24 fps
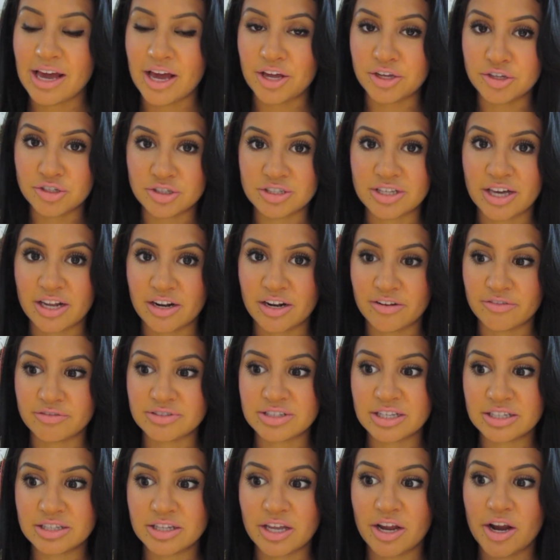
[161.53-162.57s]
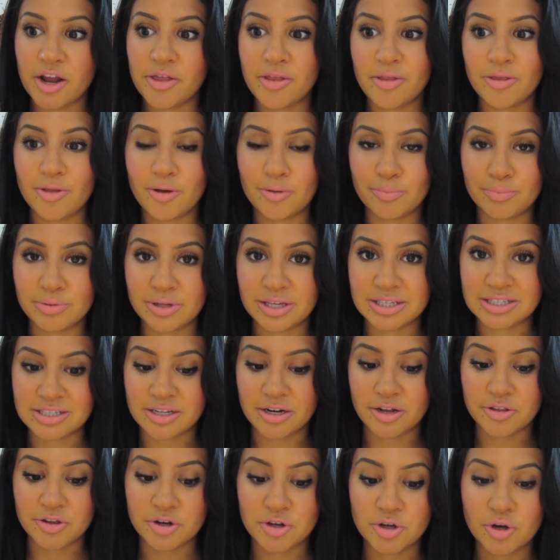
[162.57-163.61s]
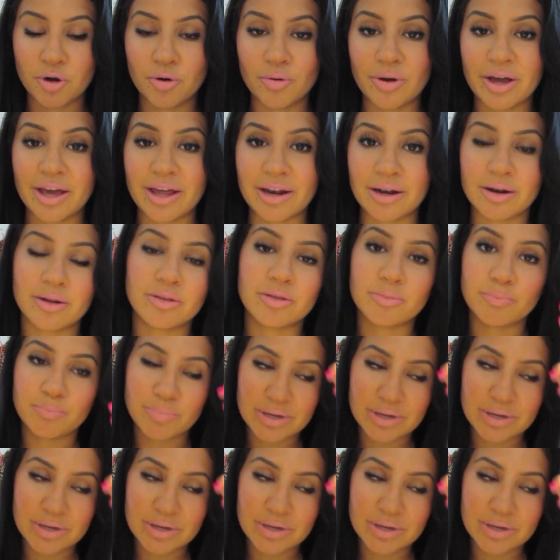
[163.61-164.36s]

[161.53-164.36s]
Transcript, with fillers: and you just kind of sit there and then they'll place another coat and